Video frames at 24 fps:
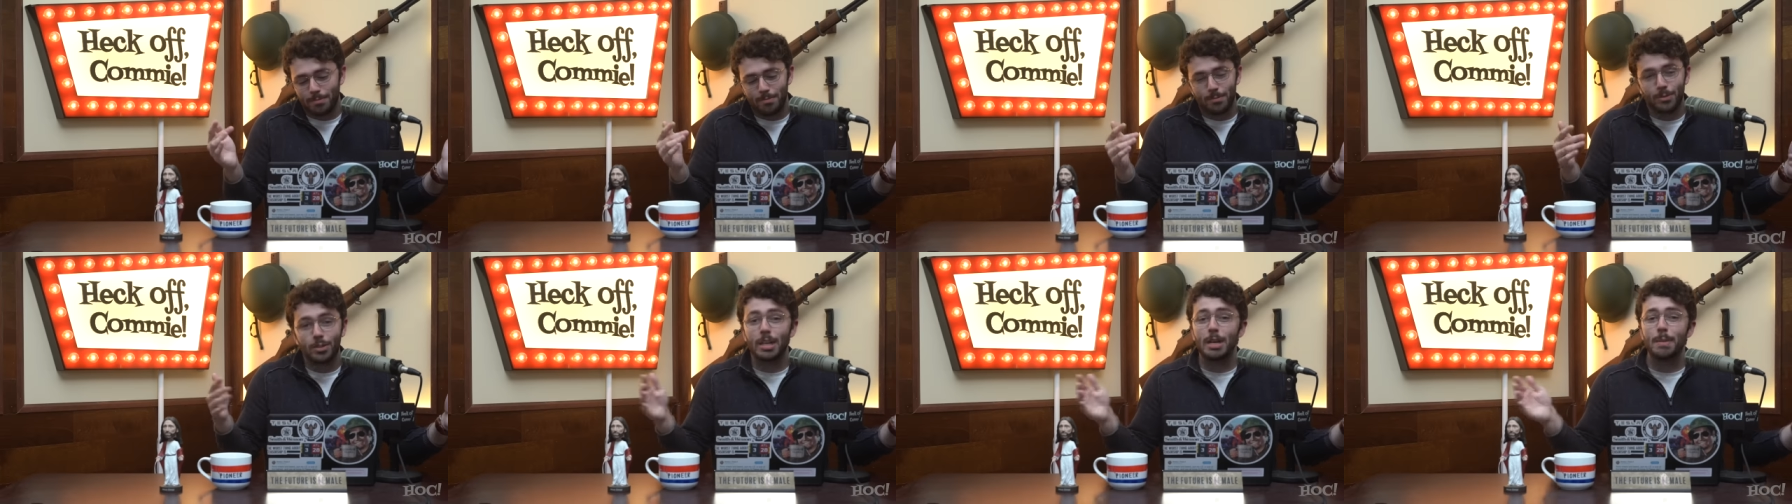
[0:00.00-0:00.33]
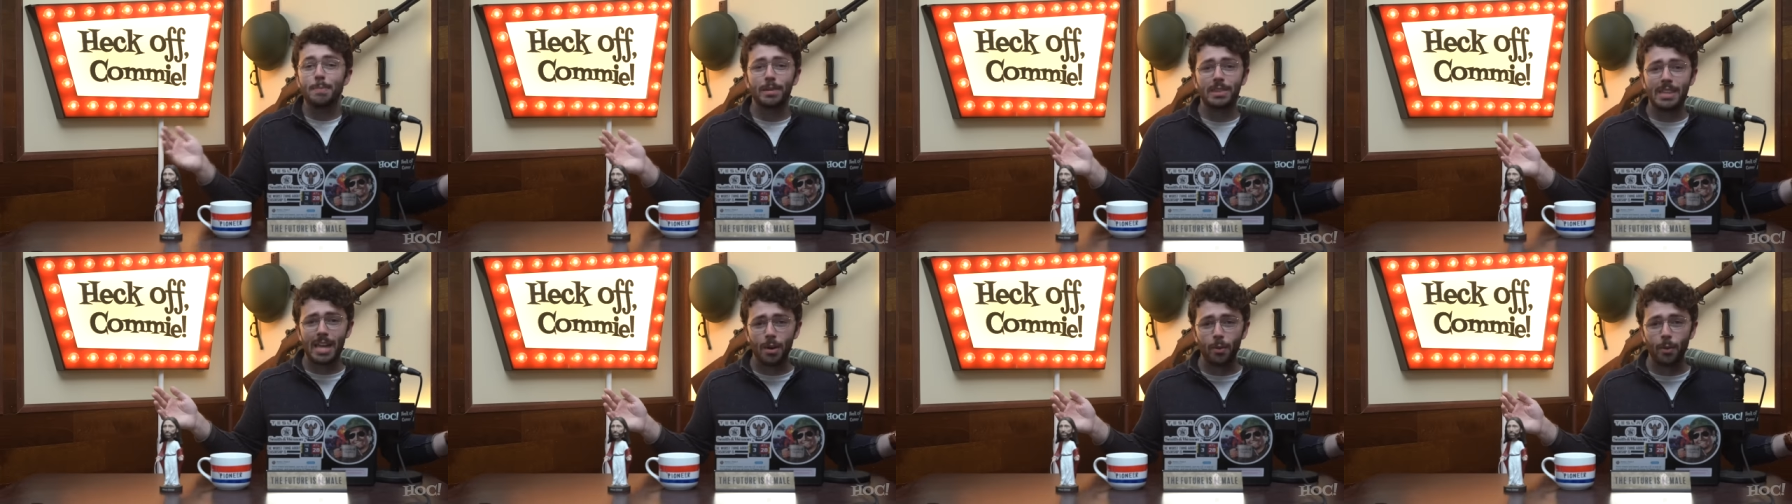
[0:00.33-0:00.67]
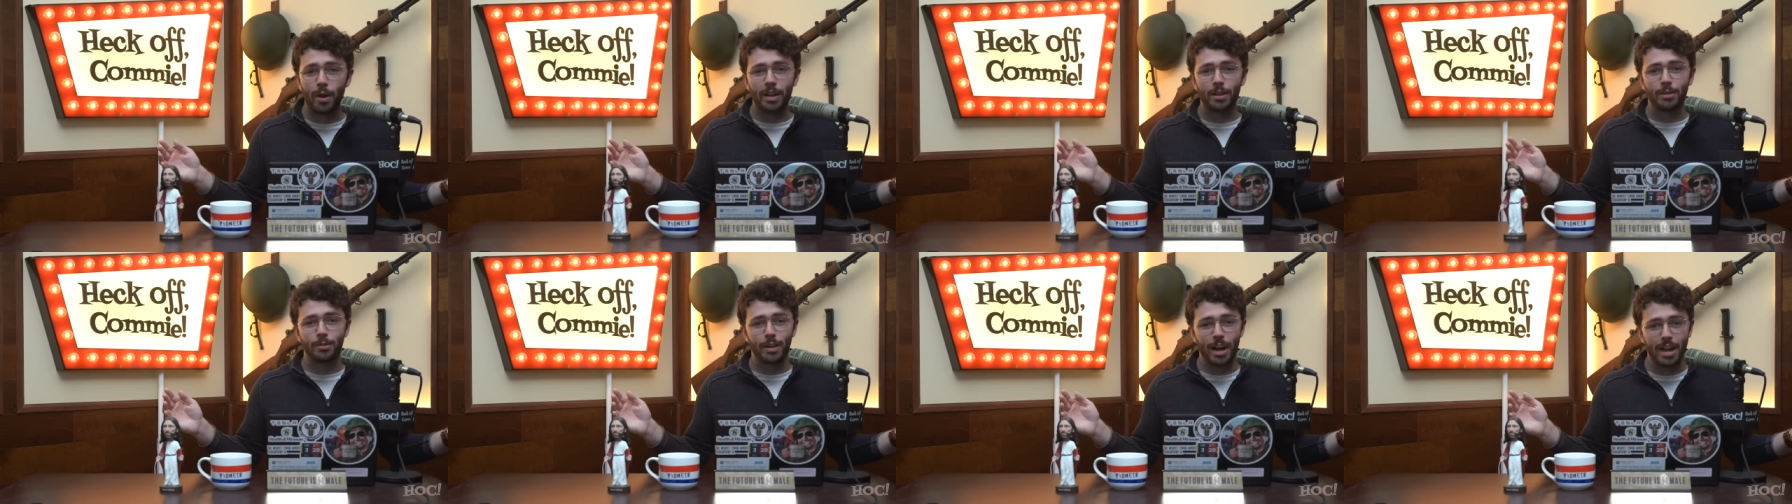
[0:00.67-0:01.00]
We'll keep it that
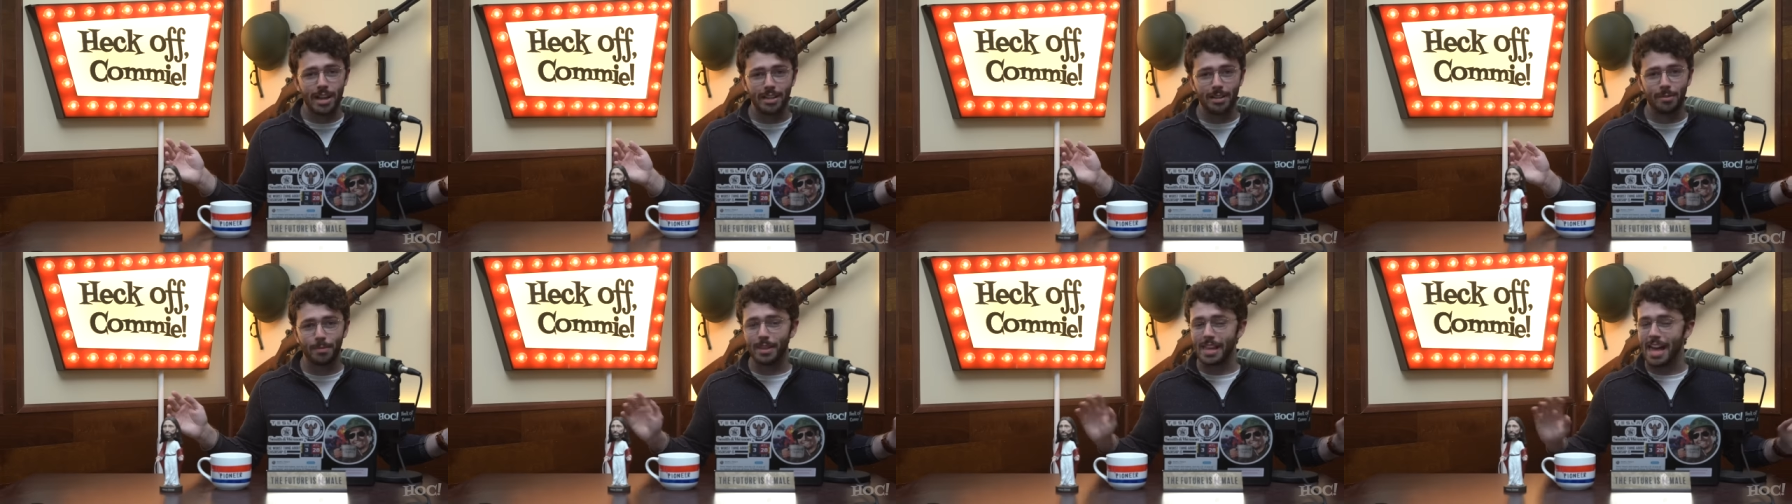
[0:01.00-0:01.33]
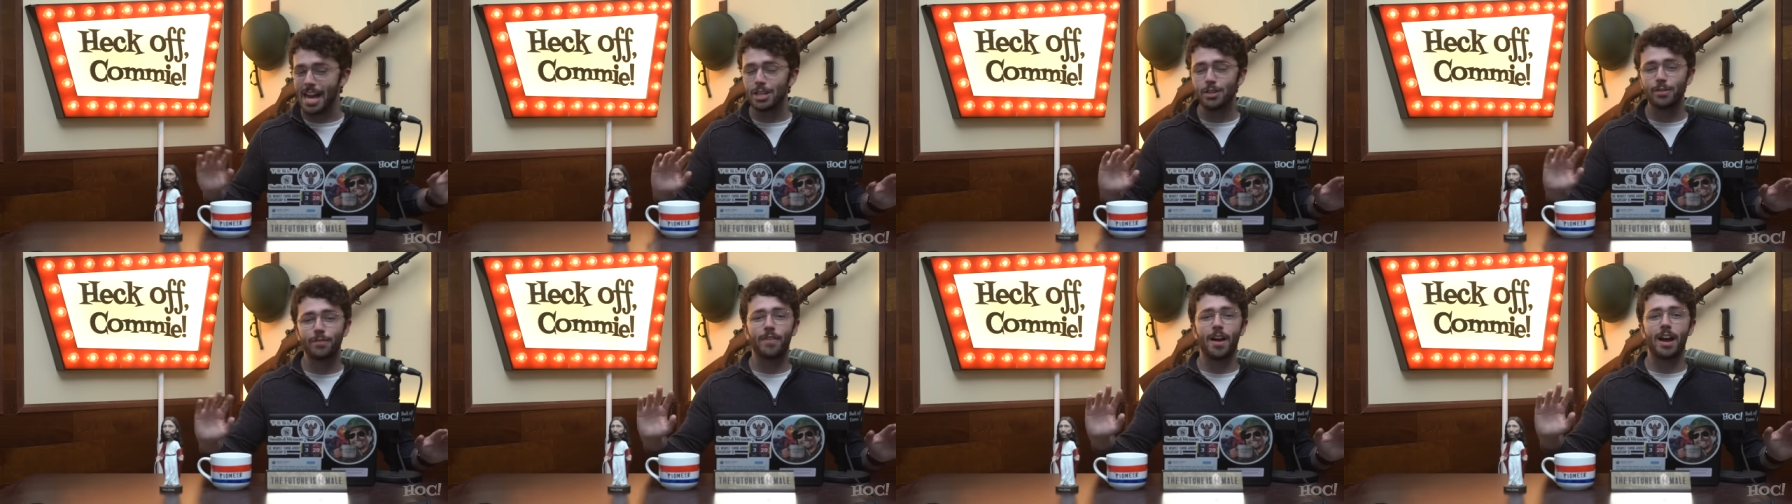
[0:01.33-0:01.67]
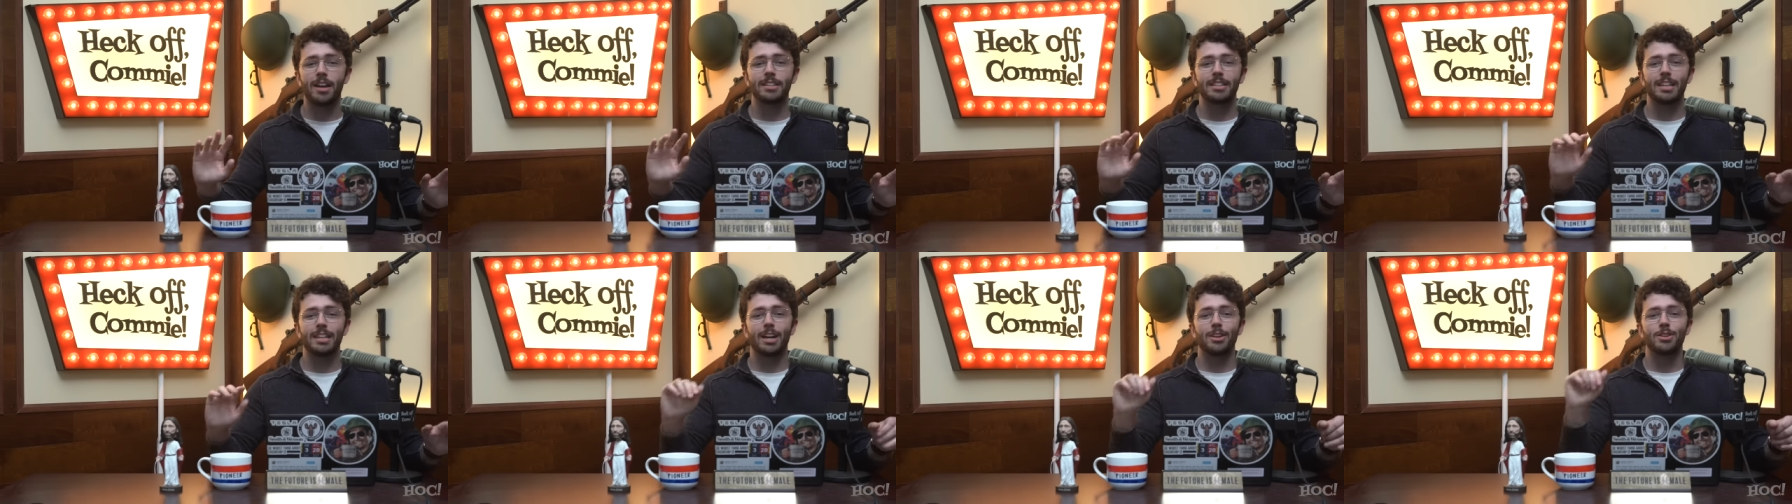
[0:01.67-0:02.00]
way, right? I'm glad you
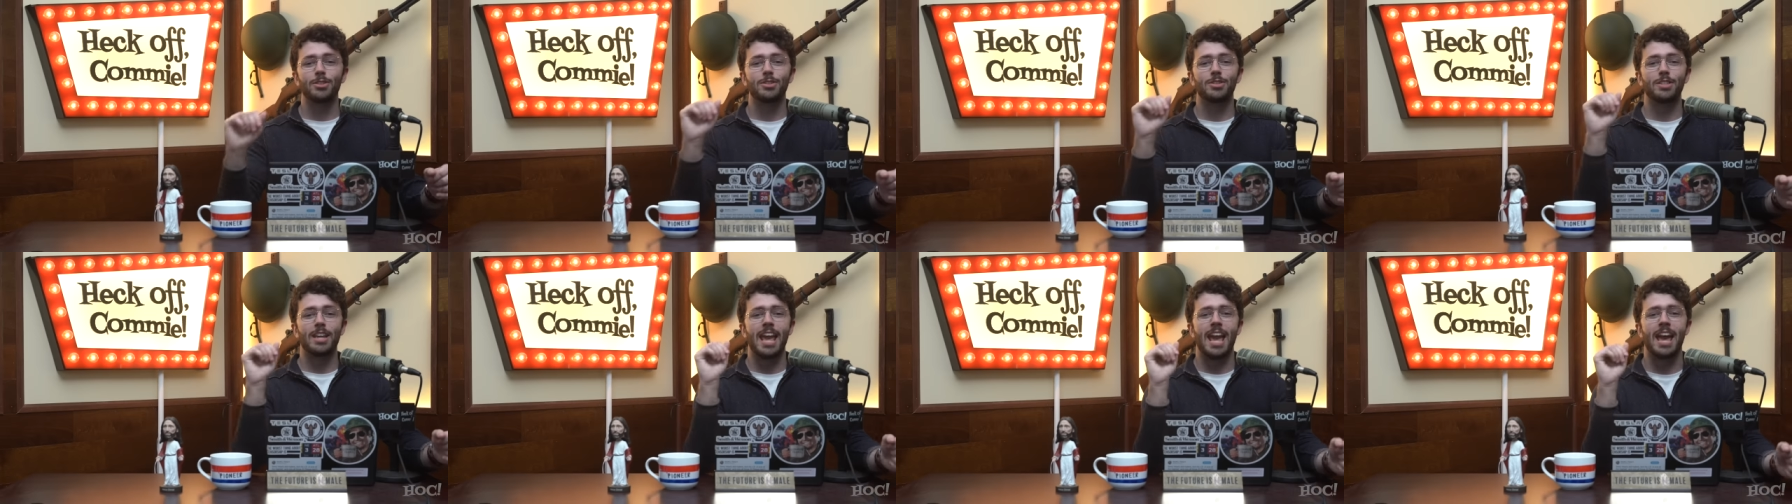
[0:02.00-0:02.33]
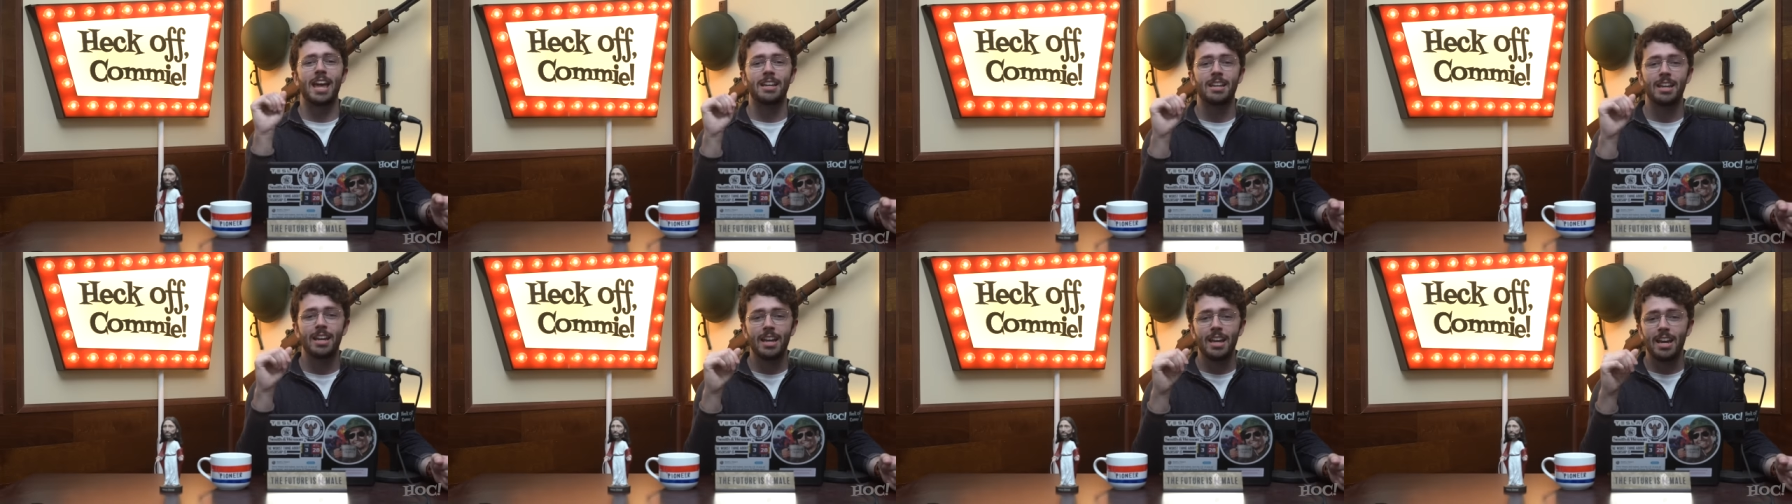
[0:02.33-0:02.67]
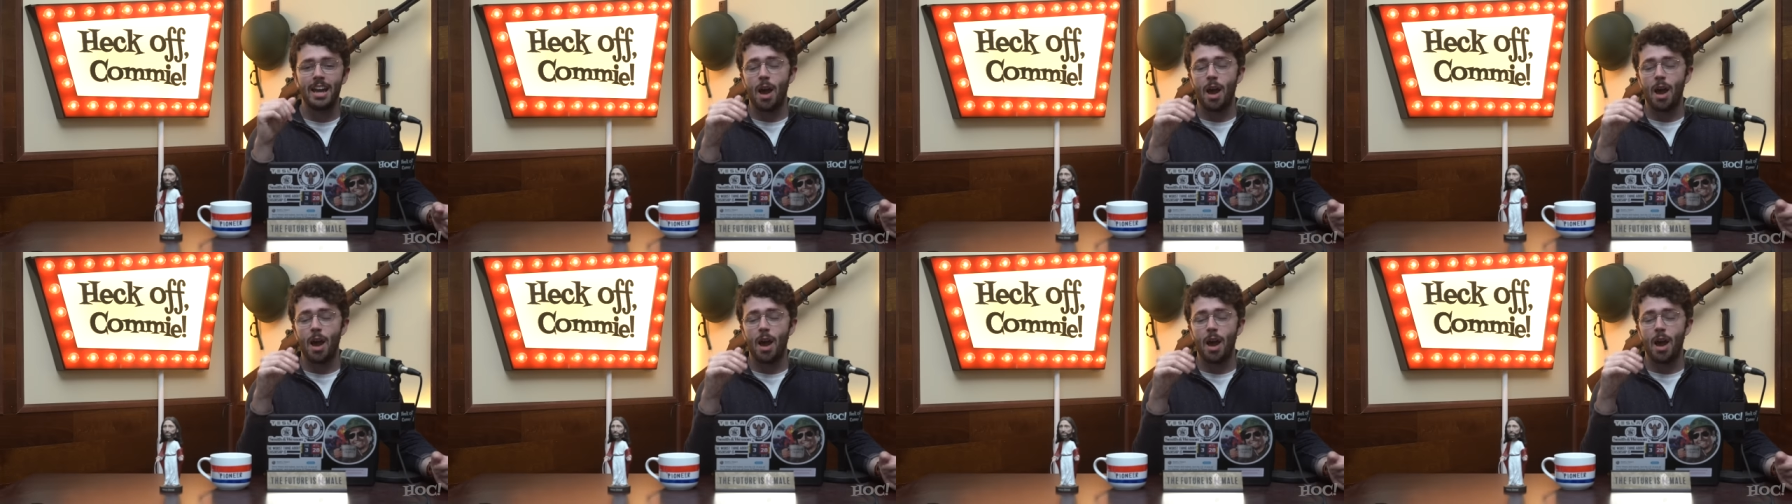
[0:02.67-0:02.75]
finally understand.